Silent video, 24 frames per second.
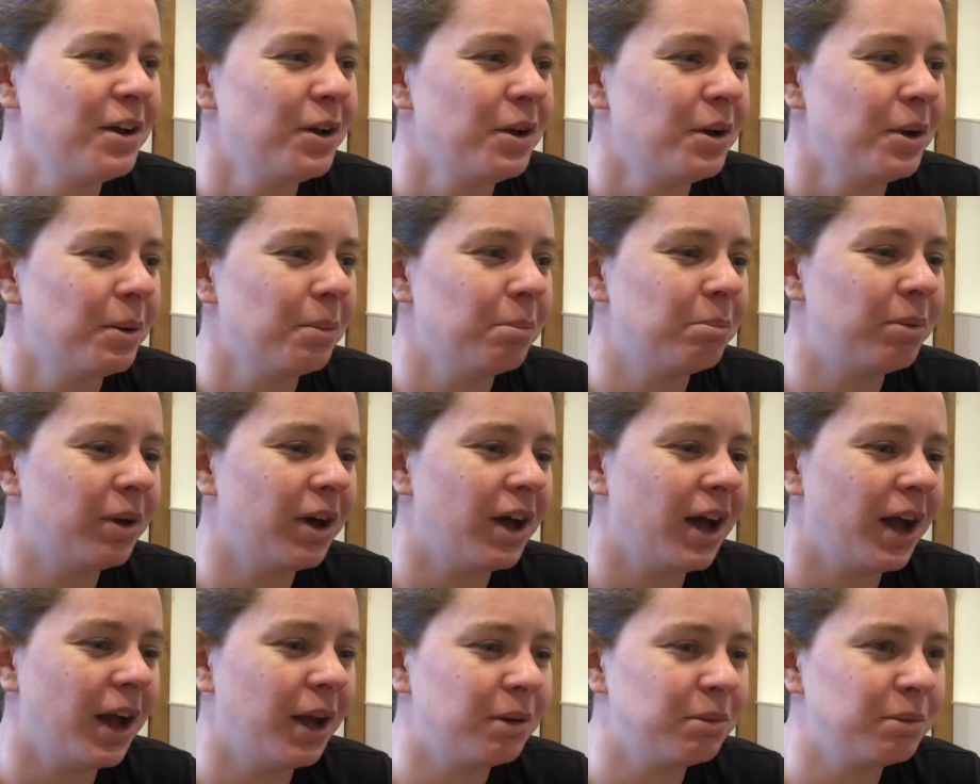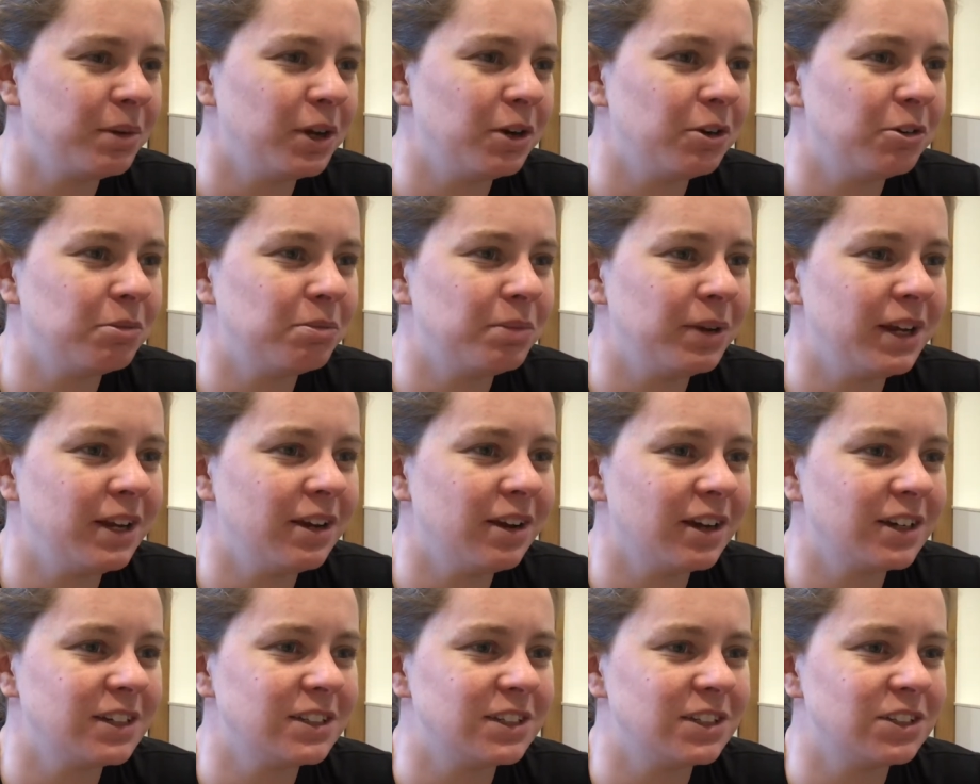But it would be
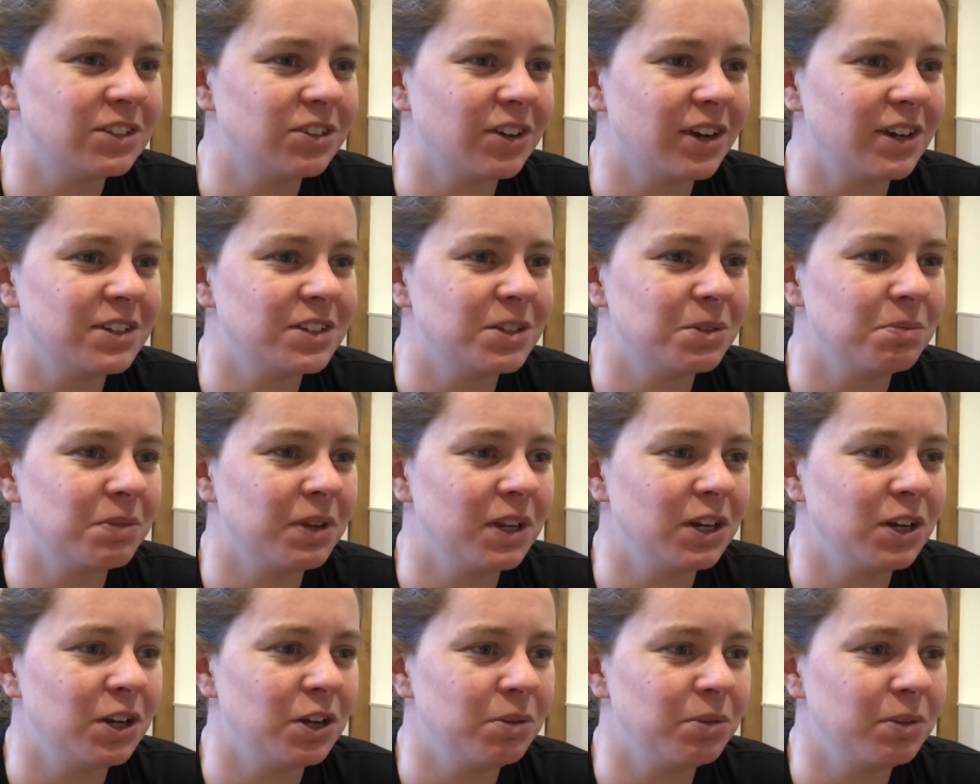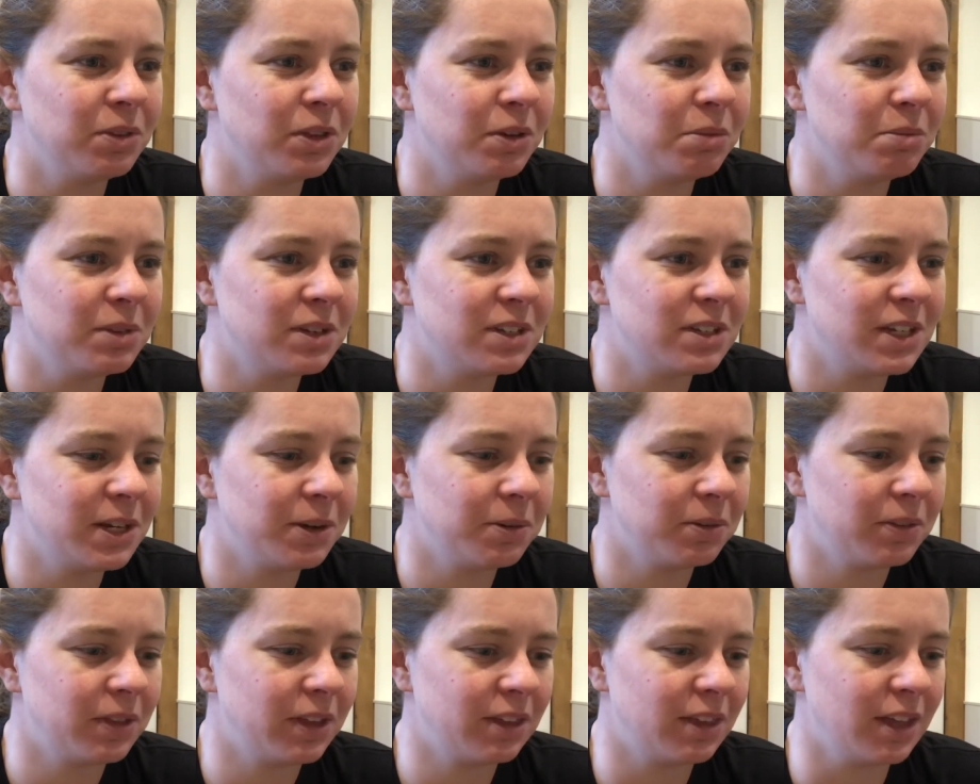nice to try something new with them and see
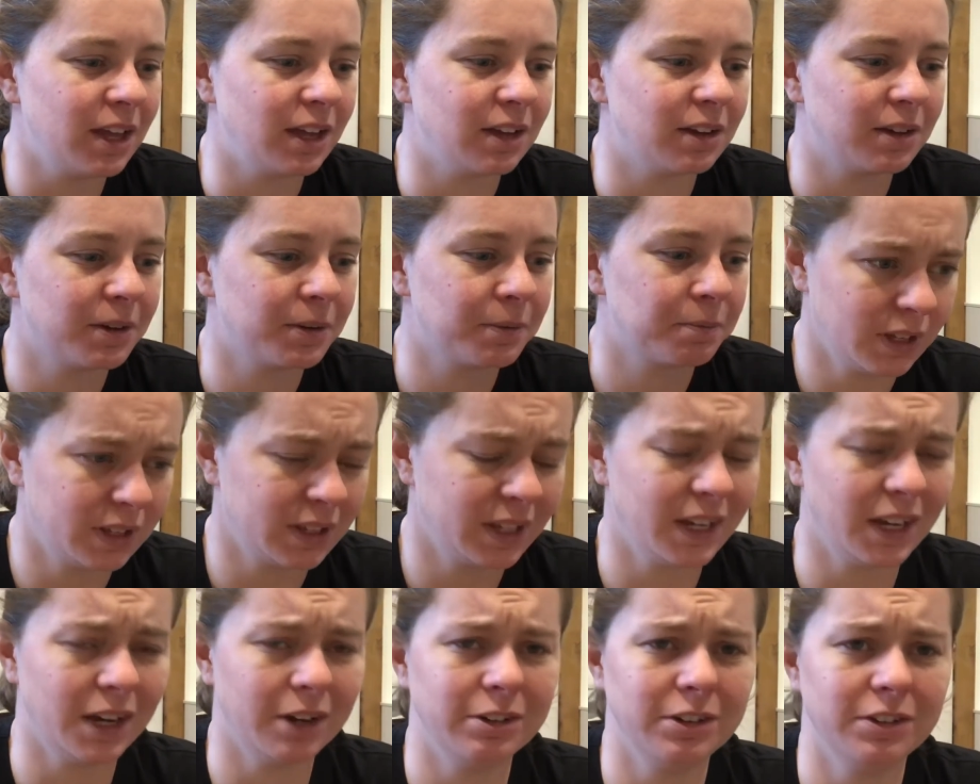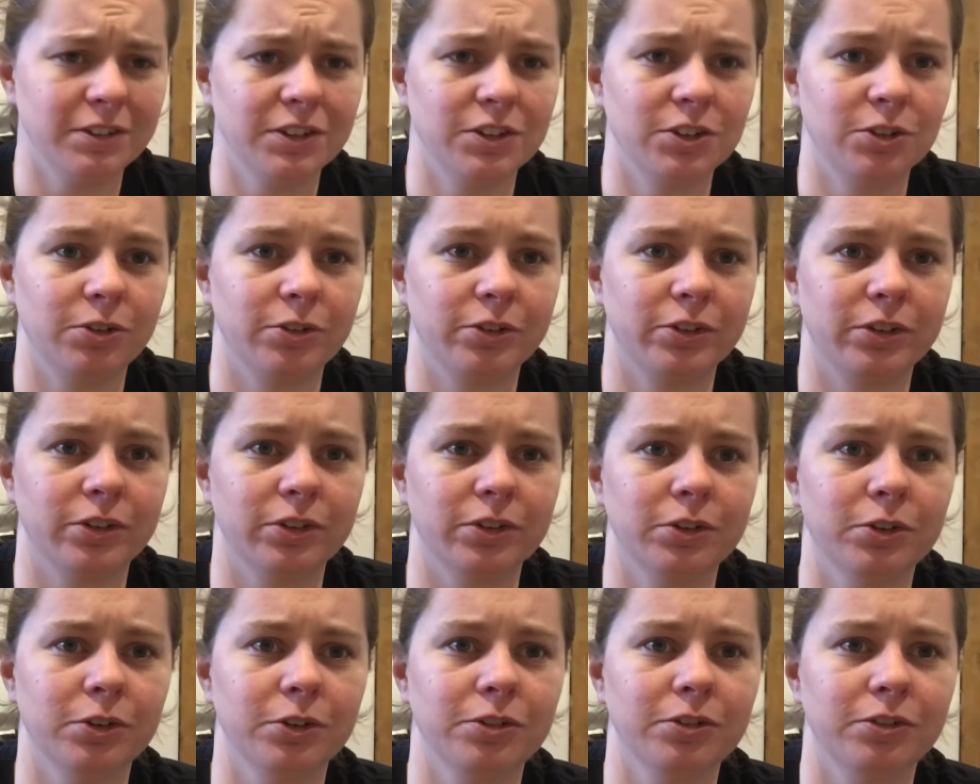what they think. I think only the dogs can
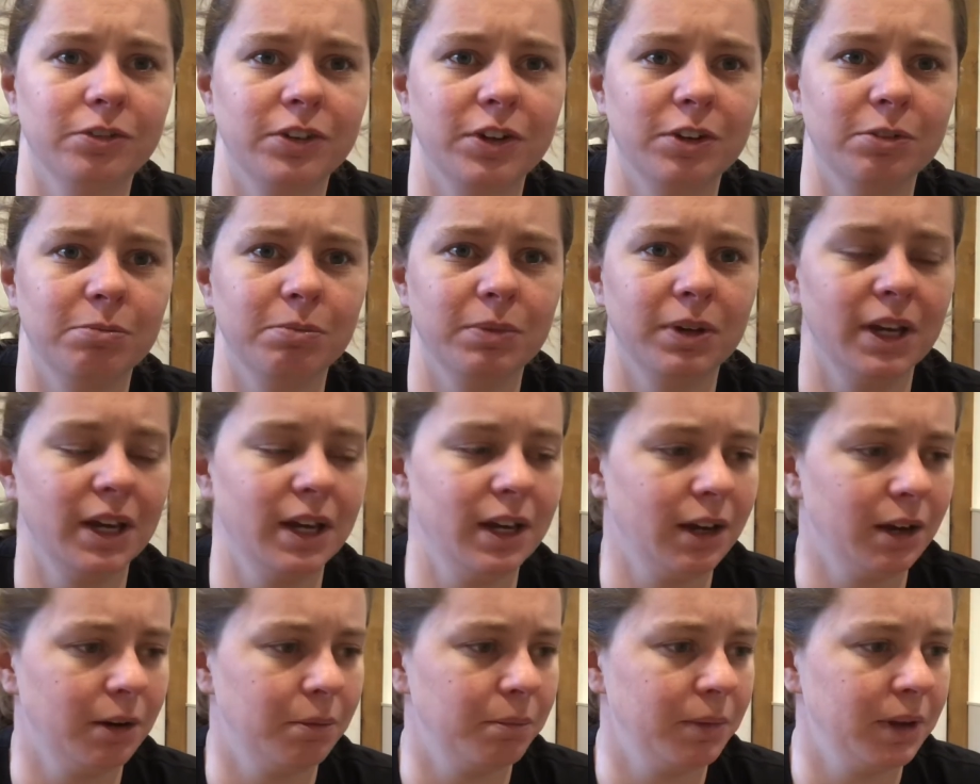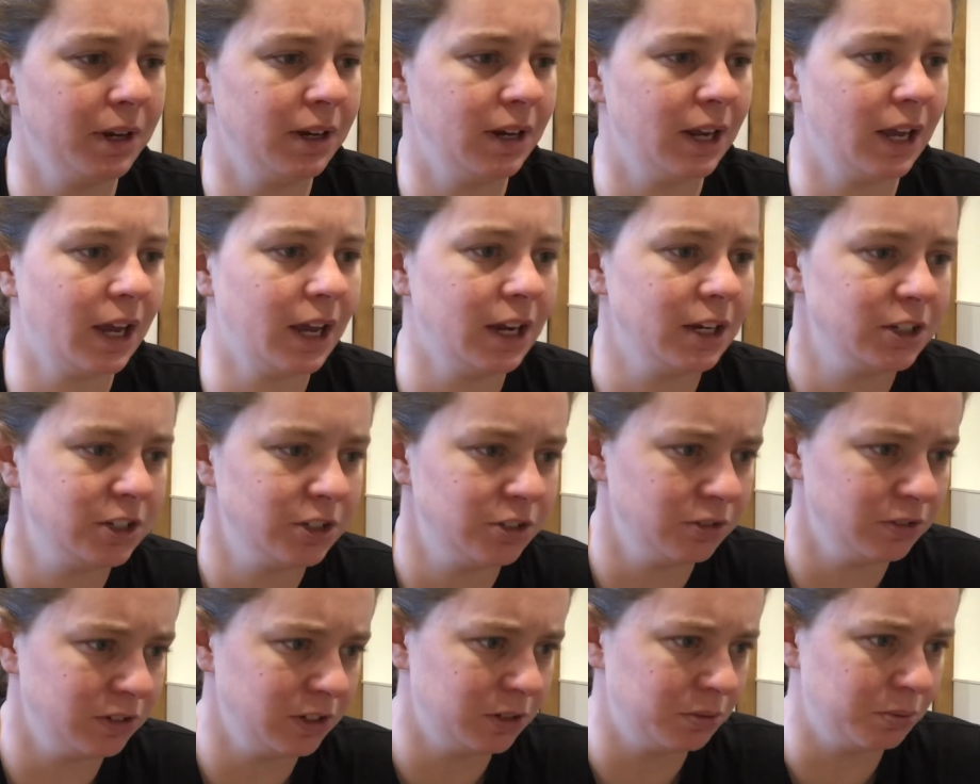sort of give me a indication
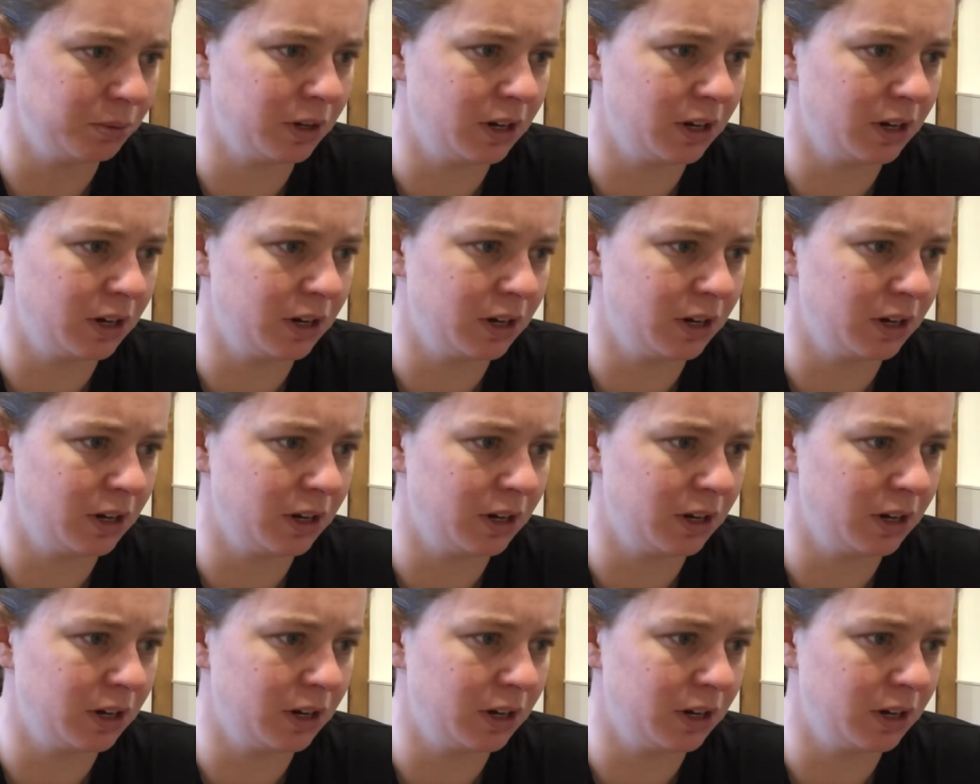on this one.